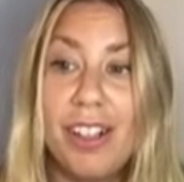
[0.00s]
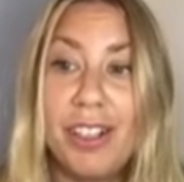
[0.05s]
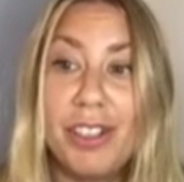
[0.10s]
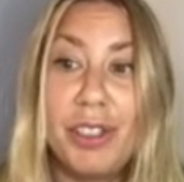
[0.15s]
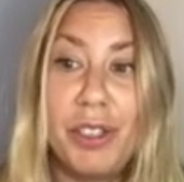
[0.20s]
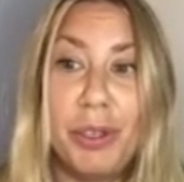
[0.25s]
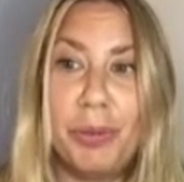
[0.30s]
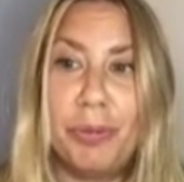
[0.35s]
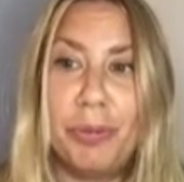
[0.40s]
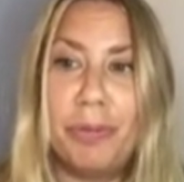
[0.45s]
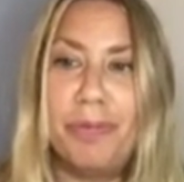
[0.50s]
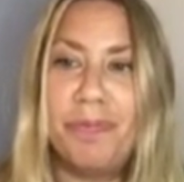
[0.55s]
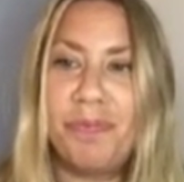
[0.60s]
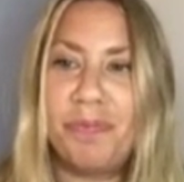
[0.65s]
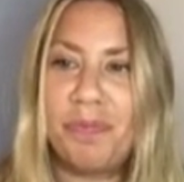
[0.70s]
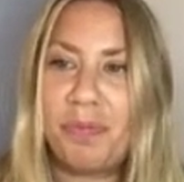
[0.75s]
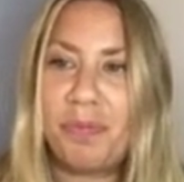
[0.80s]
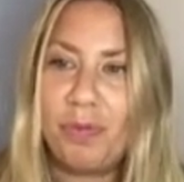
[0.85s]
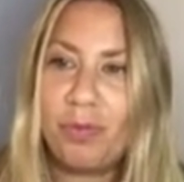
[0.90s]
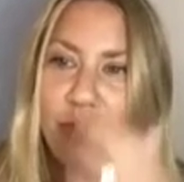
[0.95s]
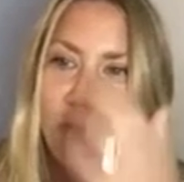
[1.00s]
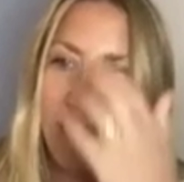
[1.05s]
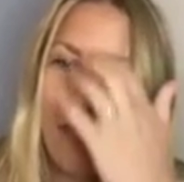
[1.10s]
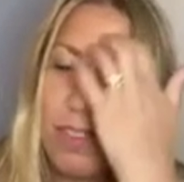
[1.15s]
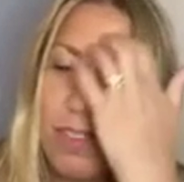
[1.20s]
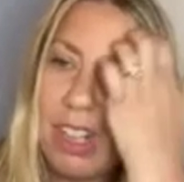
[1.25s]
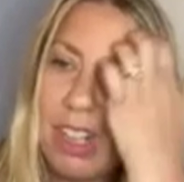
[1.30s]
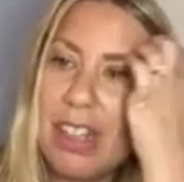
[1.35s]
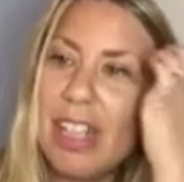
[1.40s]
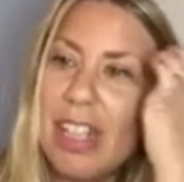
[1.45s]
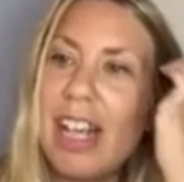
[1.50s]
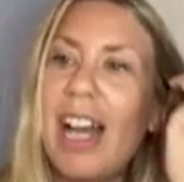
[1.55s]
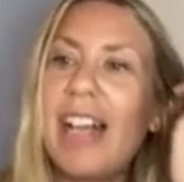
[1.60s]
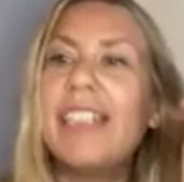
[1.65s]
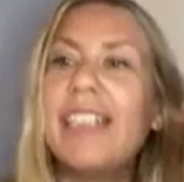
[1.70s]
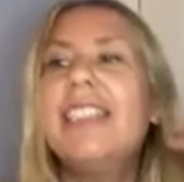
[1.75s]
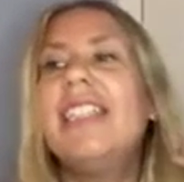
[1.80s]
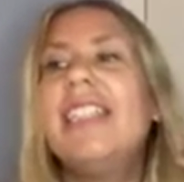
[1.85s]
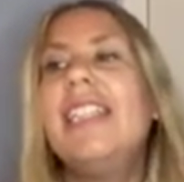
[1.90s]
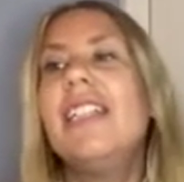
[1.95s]
Two, the
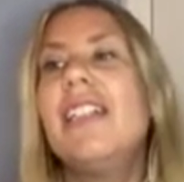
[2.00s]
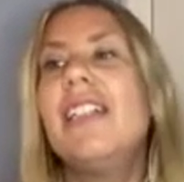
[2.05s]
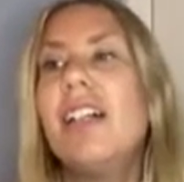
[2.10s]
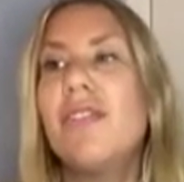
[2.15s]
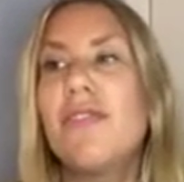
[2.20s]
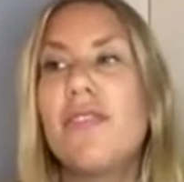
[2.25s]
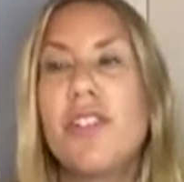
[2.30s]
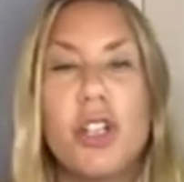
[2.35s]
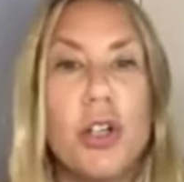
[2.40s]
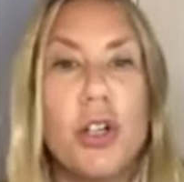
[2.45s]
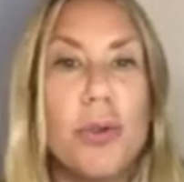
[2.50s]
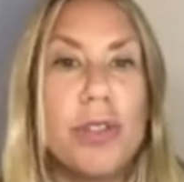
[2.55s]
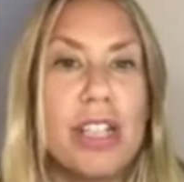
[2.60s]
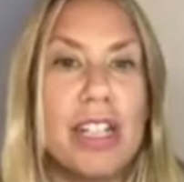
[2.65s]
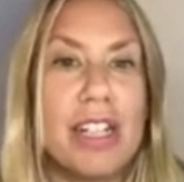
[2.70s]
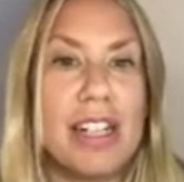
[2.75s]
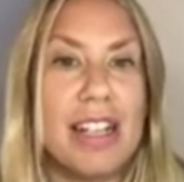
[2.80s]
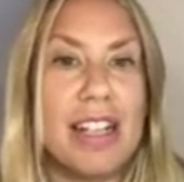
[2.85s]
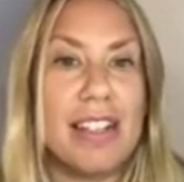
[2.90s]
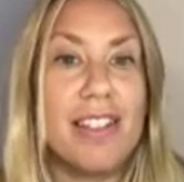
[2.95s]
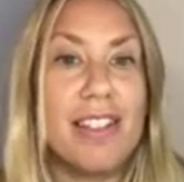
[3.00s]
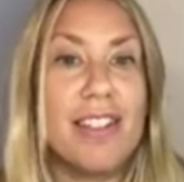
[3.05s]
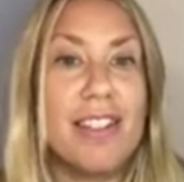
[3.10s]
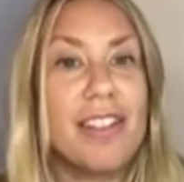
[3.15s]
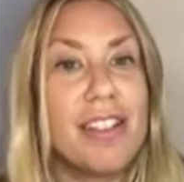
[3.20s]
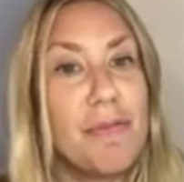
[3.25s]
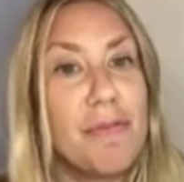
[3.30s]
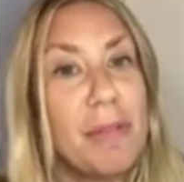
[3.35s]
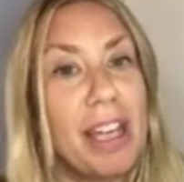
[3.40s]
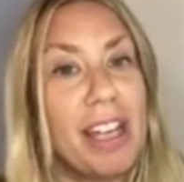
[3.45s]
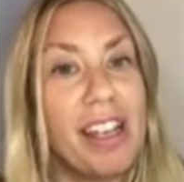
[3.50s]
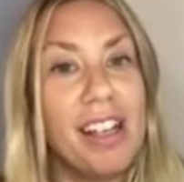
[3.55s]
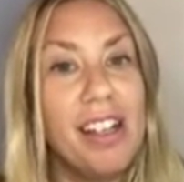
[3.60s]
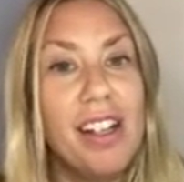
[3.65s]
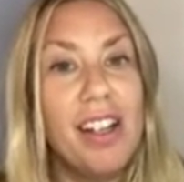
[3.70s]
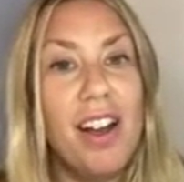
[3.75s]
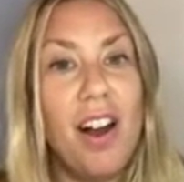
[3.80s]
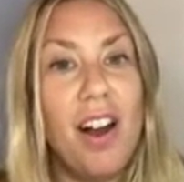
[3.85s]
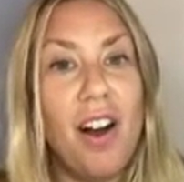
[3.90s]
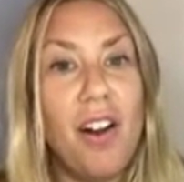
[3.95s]
idea of chosenness to me
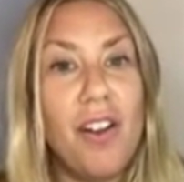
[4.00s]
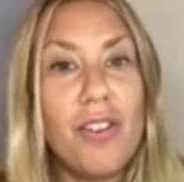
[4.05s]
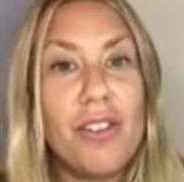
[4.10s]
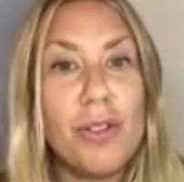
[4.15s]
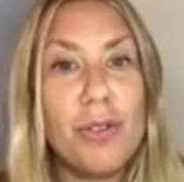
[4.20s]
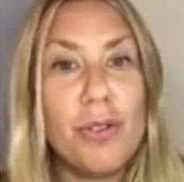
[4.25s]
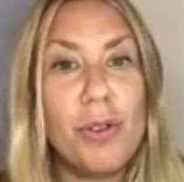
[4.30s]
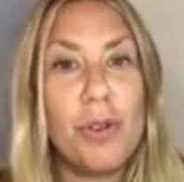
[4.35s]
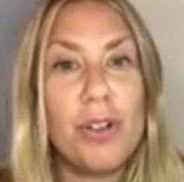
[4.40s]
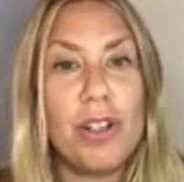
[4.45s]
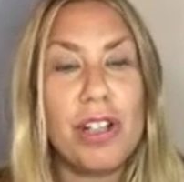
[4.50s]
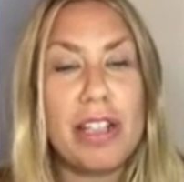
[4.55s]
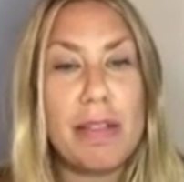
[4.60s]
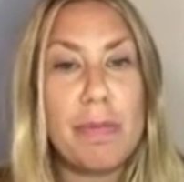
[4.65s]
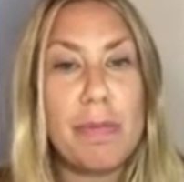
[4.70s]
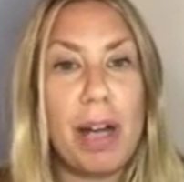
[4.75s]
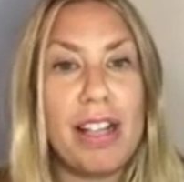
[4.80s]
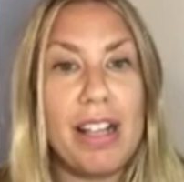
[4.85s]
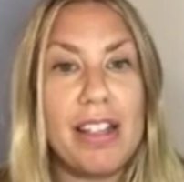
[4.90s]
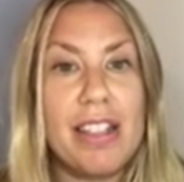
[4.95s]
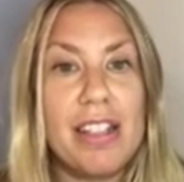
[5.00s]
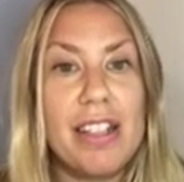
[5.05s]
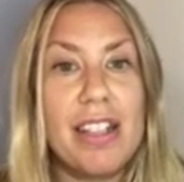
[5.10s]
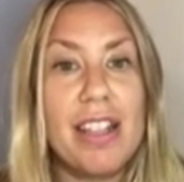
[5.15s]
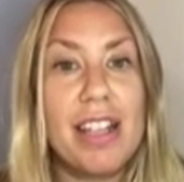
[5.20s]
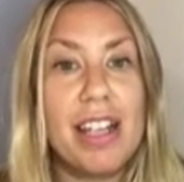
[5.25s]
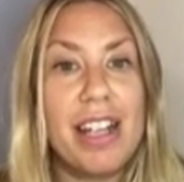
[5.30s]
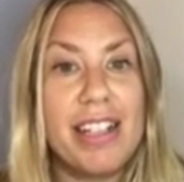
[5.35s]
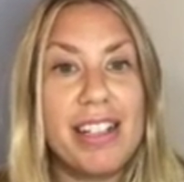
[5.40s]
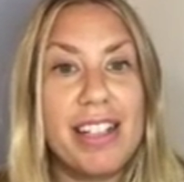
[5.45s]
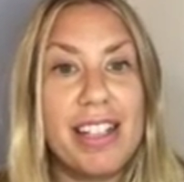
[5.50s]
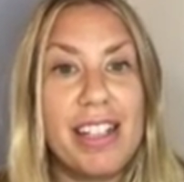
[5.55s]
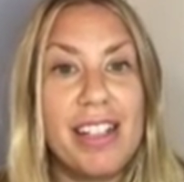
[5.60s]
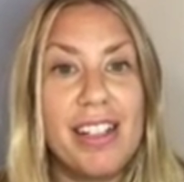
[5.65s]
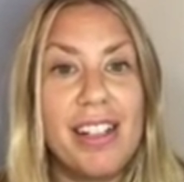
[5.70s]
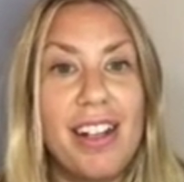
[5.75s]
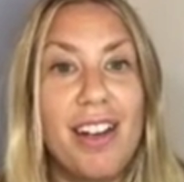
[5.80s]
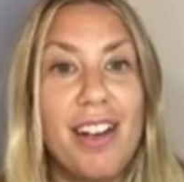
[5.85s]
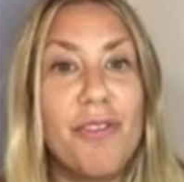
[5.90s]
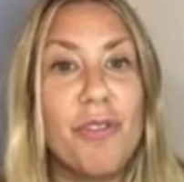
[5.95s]
also corresponds to the
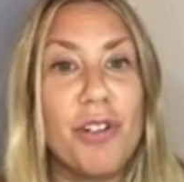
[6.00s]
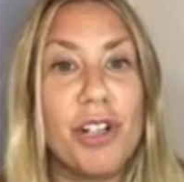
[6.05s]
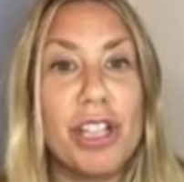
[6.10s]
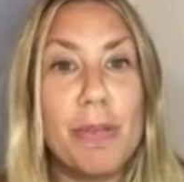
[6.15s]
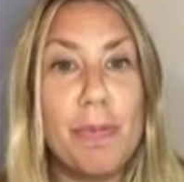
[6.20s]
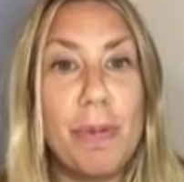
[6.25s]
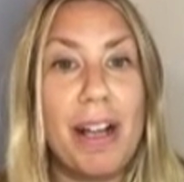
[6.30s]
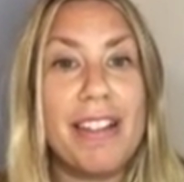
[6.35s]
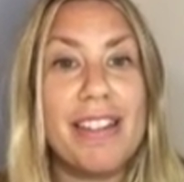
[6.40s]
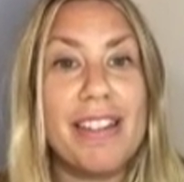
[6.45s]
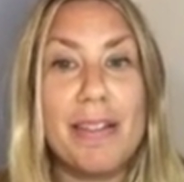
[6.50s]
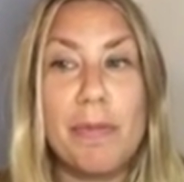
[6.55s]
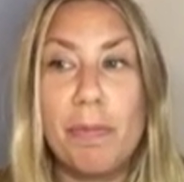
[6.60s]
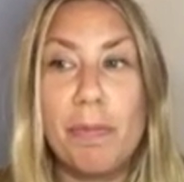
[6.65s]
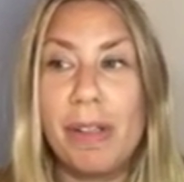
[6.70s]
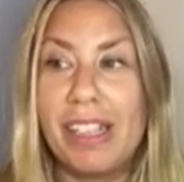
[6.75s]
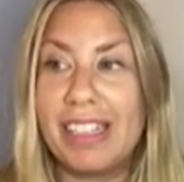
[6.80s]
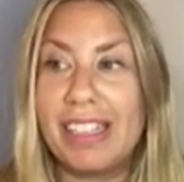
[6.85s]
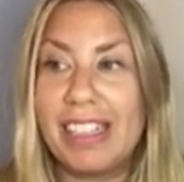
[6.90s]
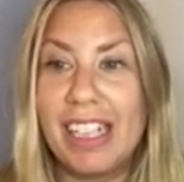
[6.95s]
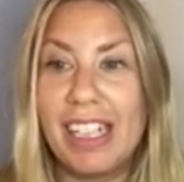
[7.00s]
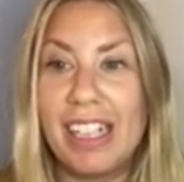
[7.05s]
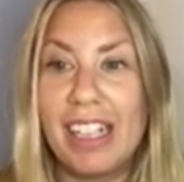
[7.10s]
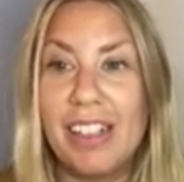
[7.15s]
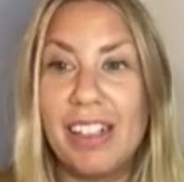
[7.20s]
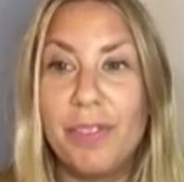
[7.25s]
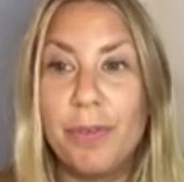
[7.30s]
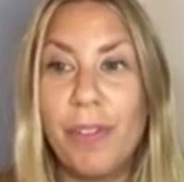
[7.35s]
idea of responsibility.